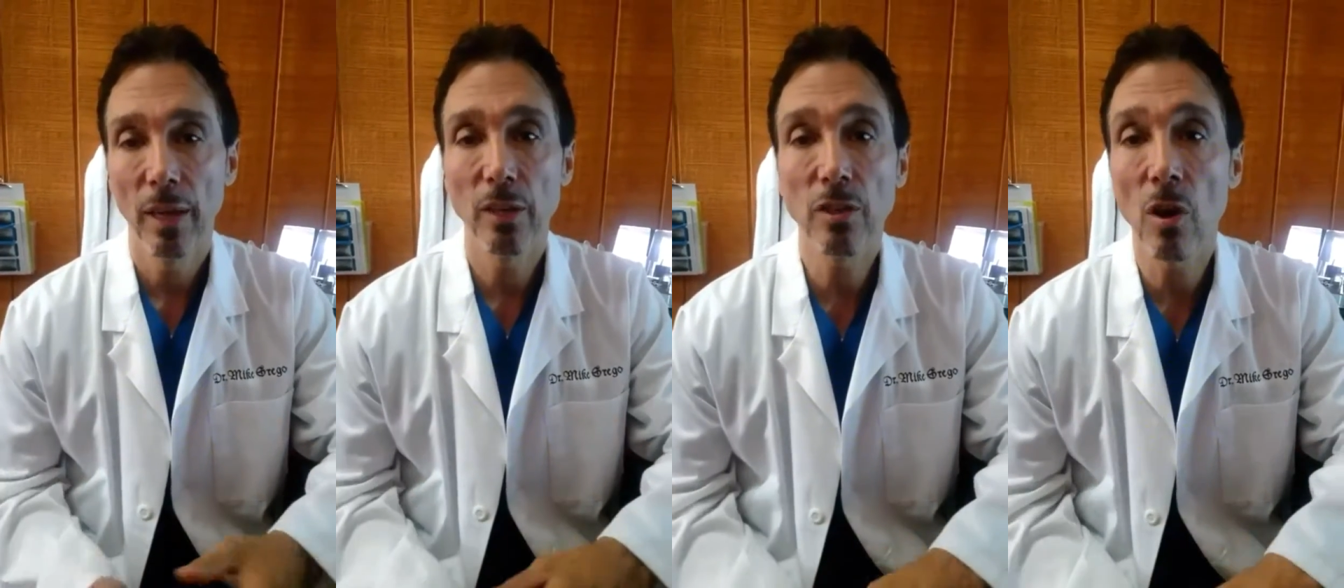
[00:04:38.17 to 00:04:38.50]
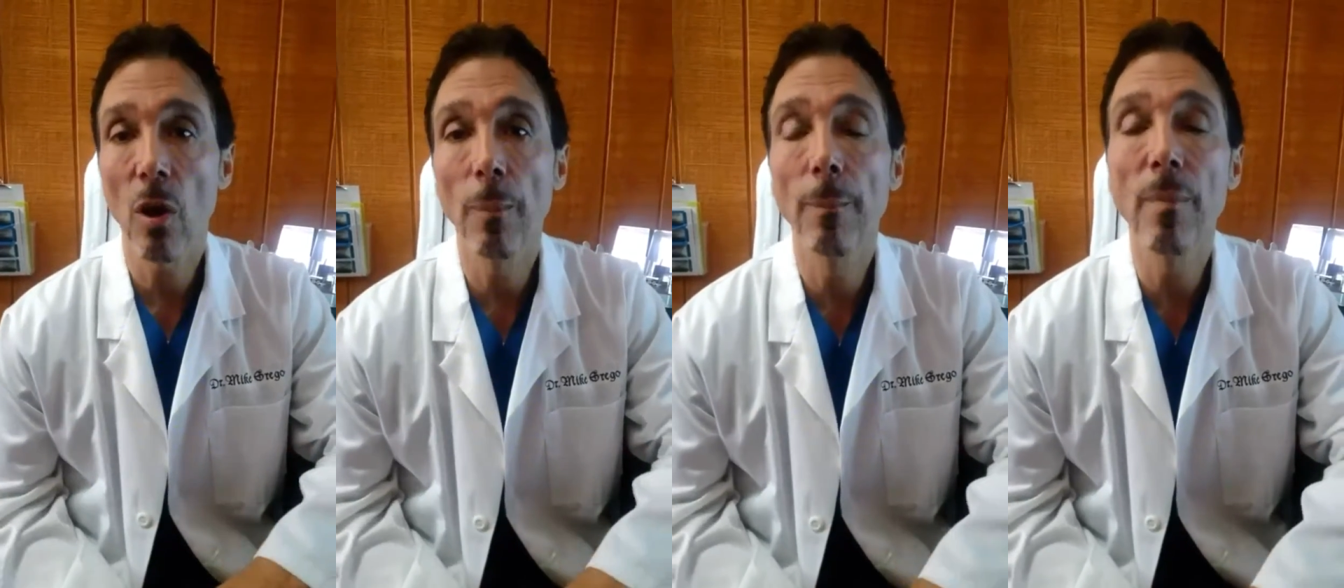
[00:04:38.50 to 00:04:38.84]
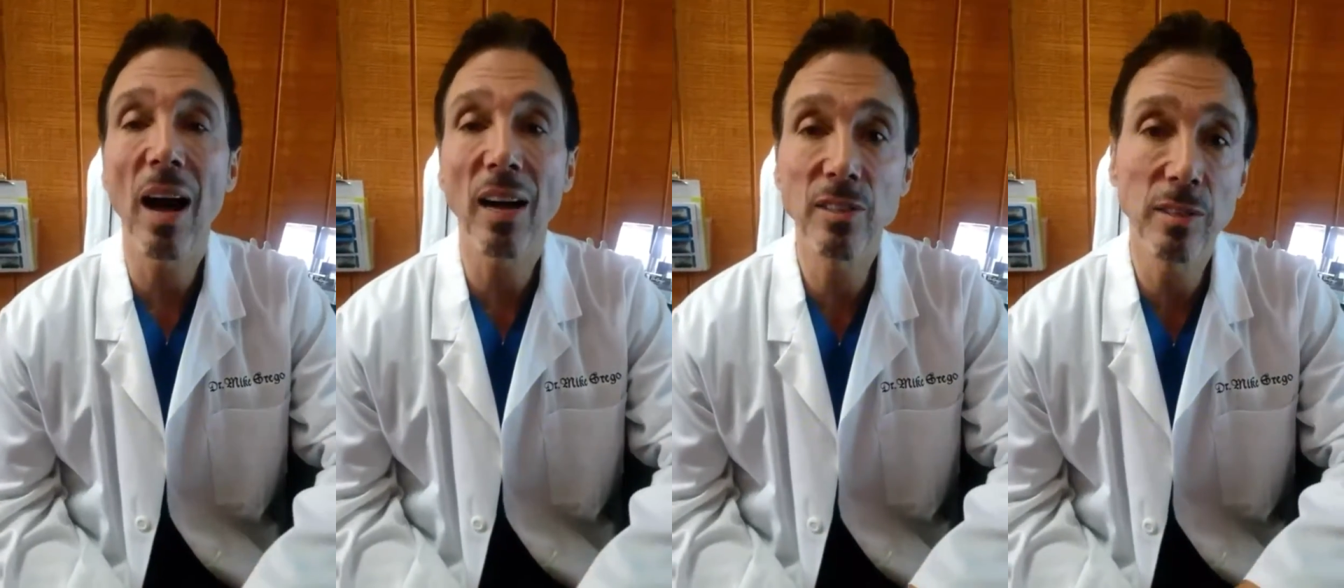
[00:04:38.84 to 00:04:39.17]
is
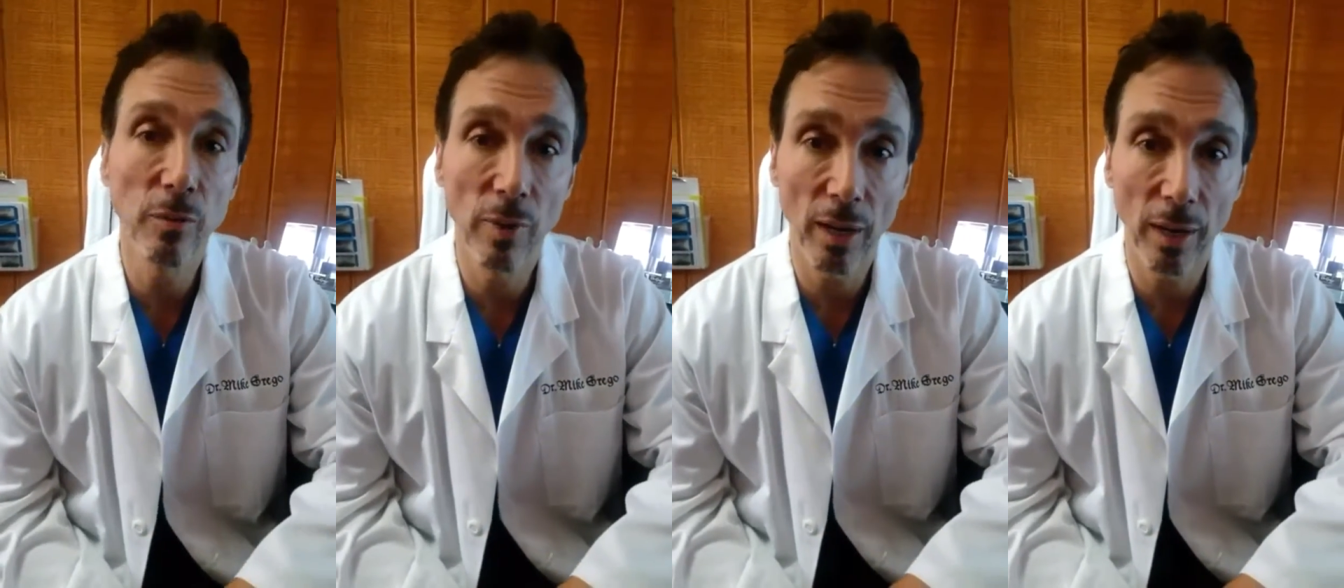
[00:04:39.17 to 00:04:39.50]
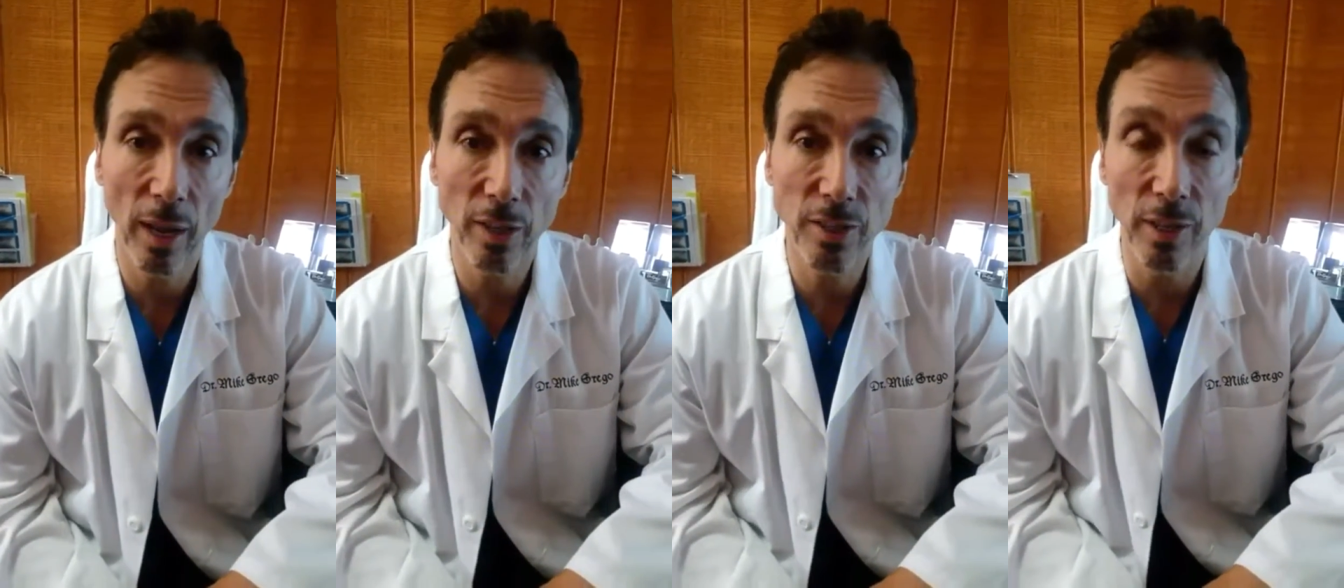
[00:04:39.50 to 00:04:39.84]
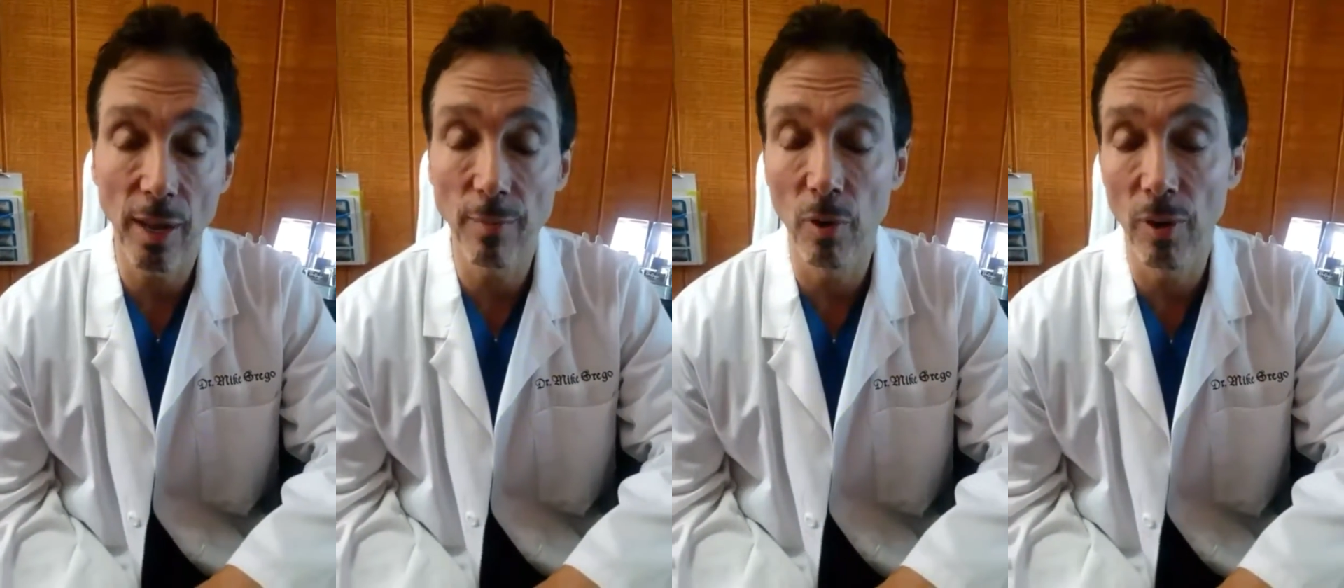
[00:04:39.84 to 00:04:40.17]
called MOXIE
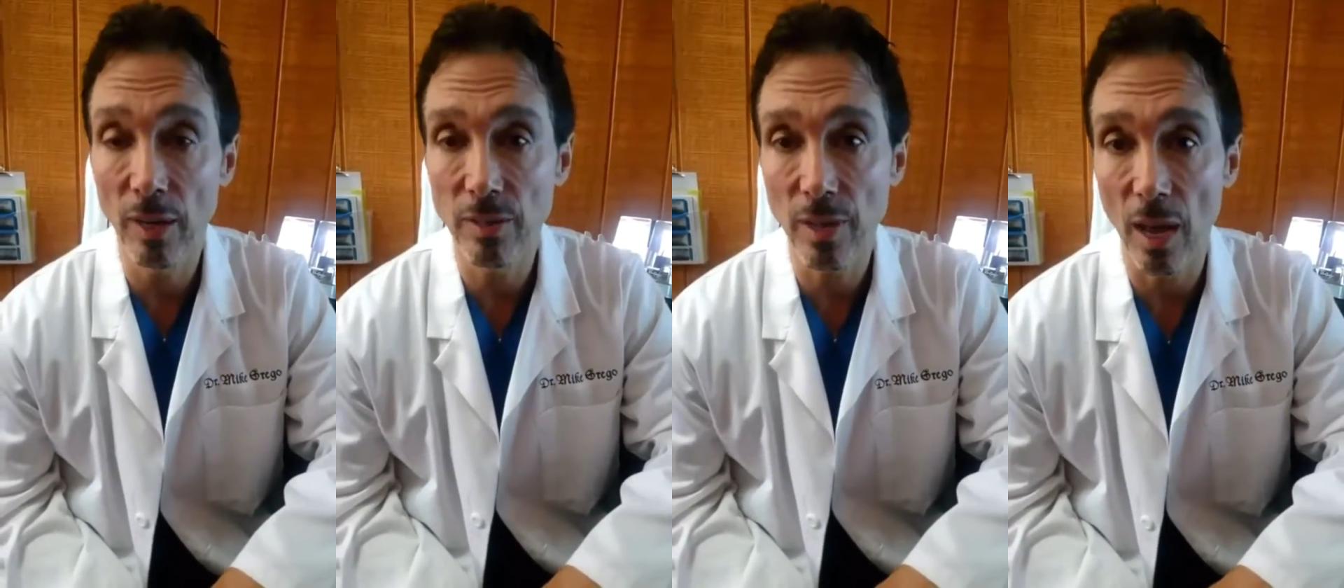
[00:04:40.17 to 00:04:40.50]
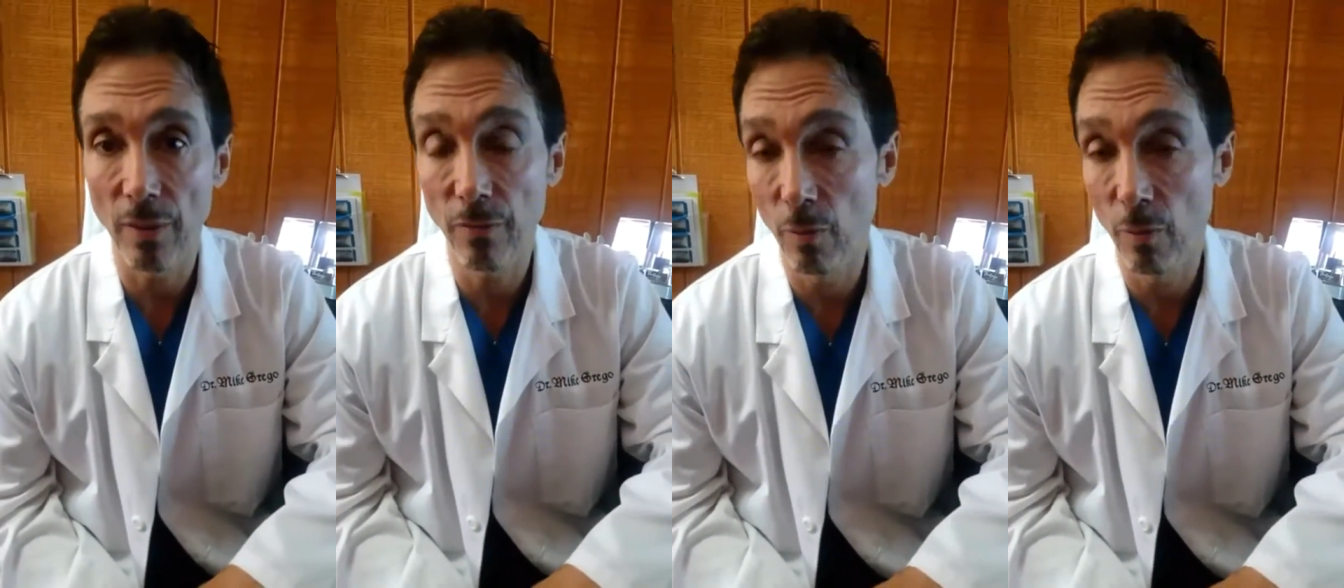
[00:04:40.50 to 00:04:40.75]
radiation, MOXI.